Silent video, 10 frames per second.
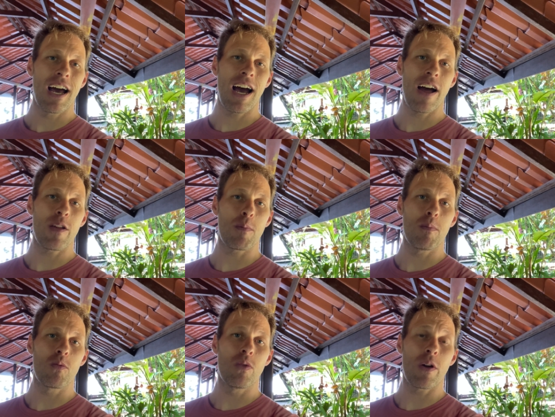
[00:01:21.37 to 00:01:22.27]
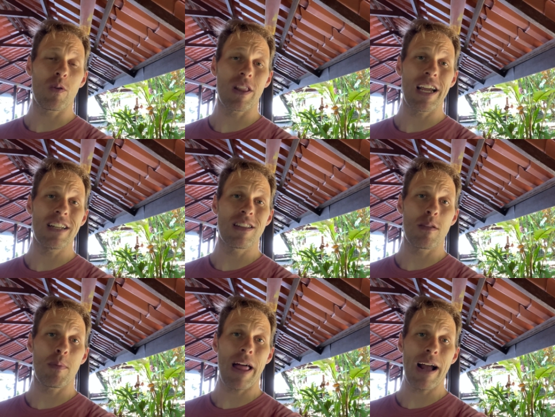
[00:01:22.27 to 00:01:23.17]
Uh, they're they're related to the
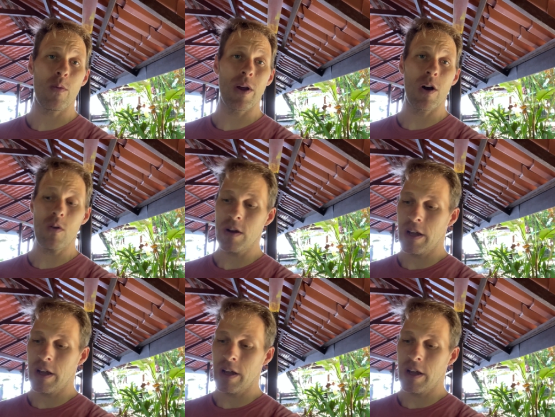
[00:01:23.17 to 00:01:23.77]
black widow.